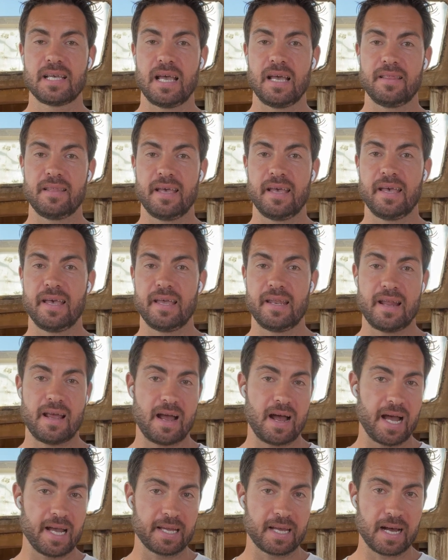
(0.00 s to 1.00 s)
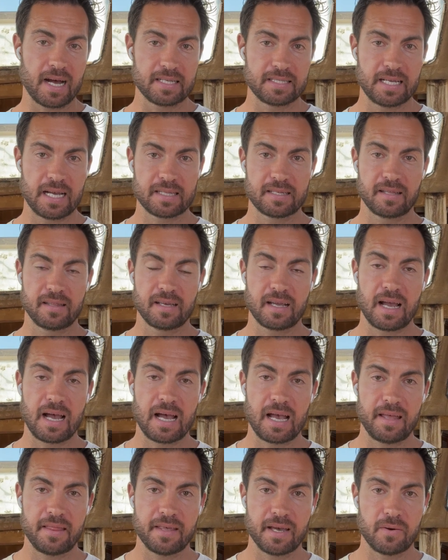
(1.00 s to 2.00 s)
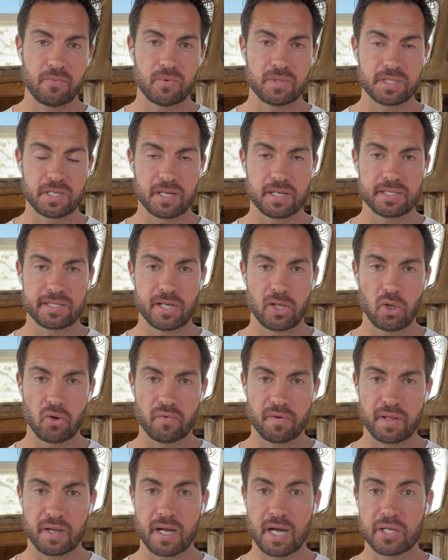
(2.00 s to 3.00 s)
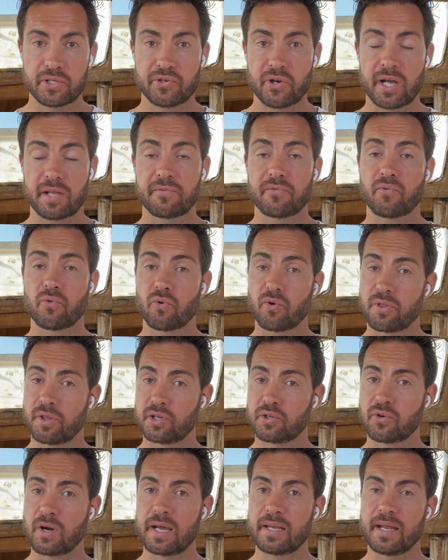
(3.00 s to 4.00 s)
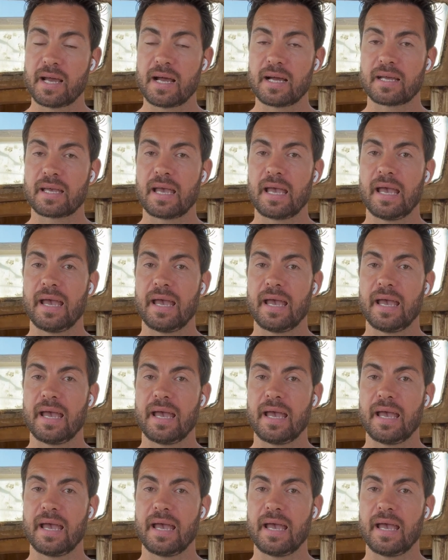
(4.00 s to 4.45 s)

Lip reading: And then I contacted the guy that was gonna send over the contract for the dry dock,